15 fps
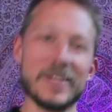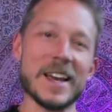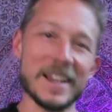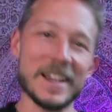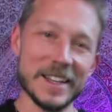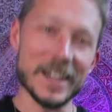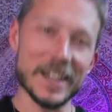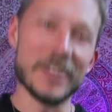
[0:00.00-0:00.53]

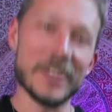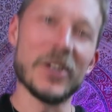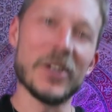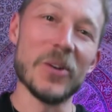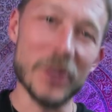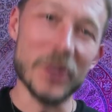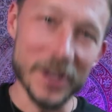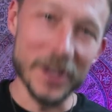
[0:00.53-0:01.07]
The
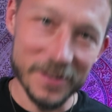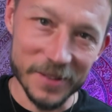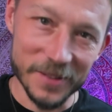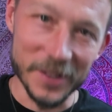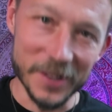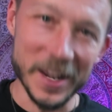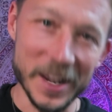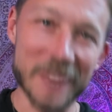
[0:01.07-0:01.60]
coda, we
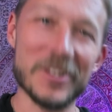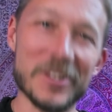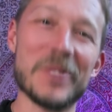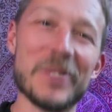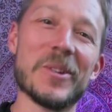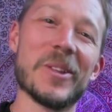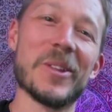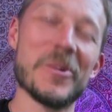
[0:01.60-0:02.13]
don't have to do
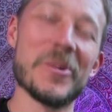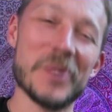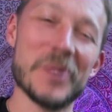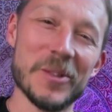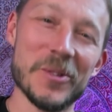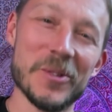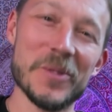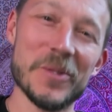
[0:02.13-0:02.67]
a slow run
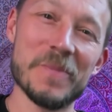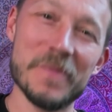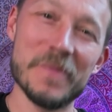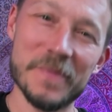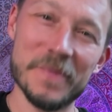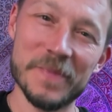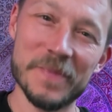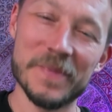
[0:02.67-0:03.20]
through.
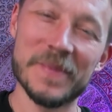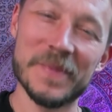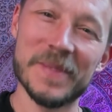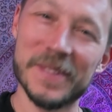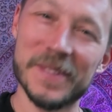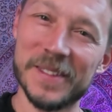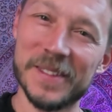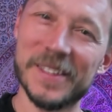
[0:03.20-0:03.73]

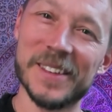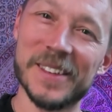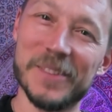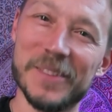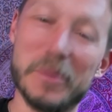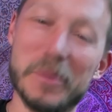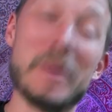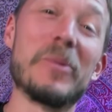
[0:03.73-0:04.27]

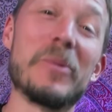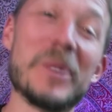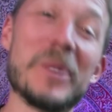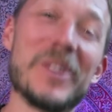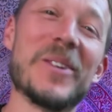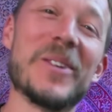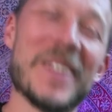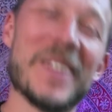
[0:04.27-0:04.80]
Well, maybe we
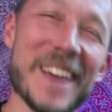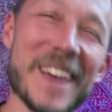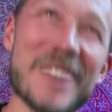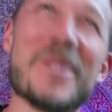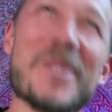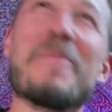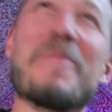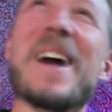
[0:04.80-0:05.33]
do because I
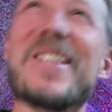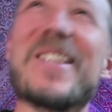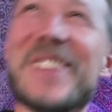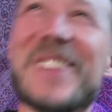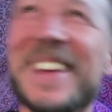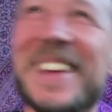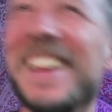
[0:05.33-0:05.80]
just botched it.